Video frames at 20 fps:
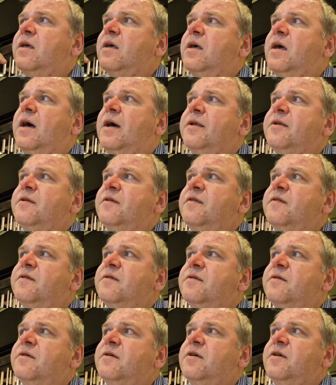And
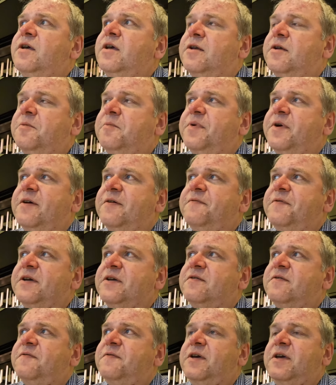you don't pay a
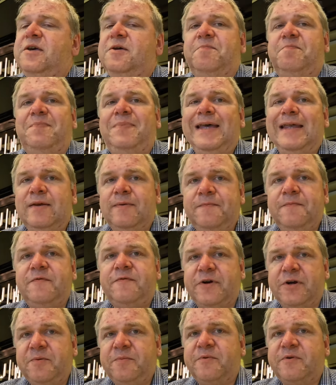fixed fee, you bid
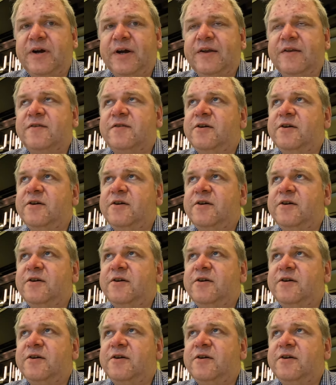for an upgrade.